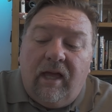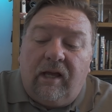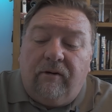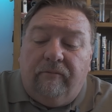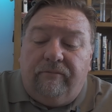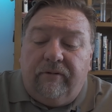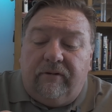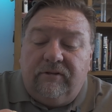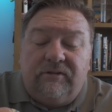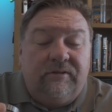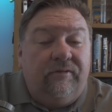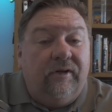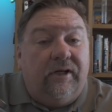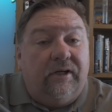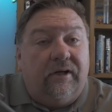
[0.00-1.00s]

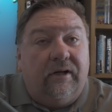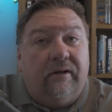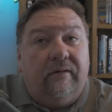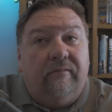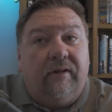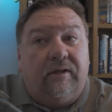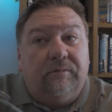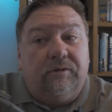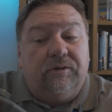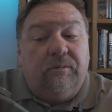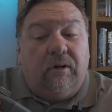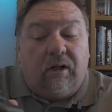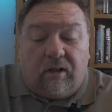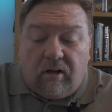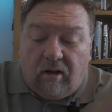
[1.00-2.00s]
Ecosphere, if that's what you
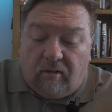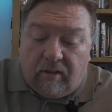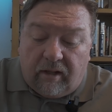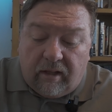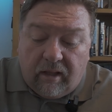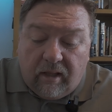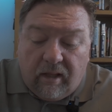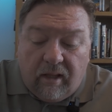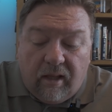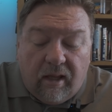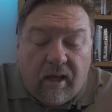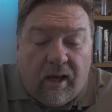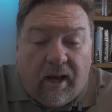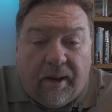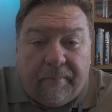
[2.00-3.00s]
want to call it.
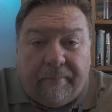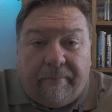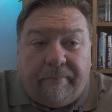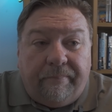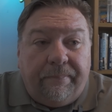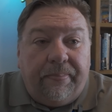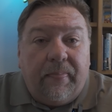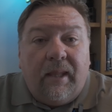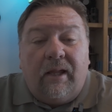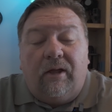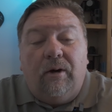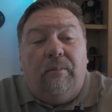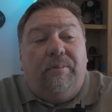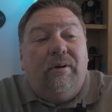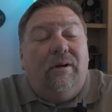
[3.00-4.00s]

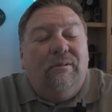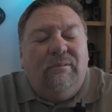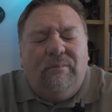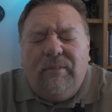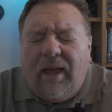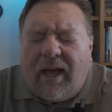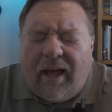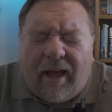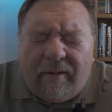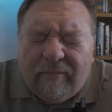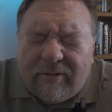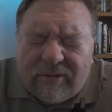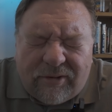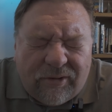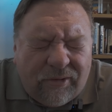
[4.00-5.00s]
GoPro, yeah, I
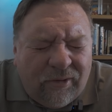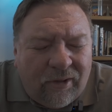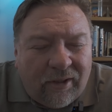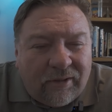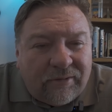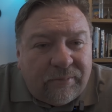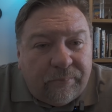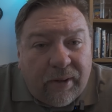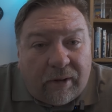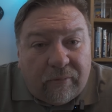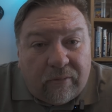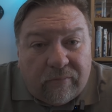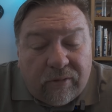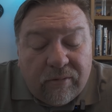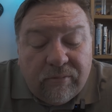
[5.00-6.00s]
was hearing some bad
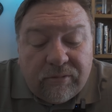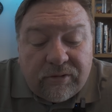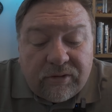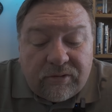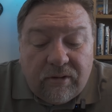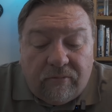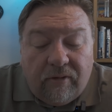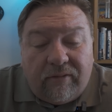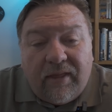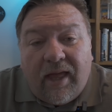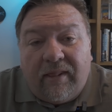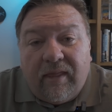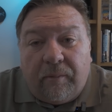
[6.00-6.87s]
reviews and stuff like that.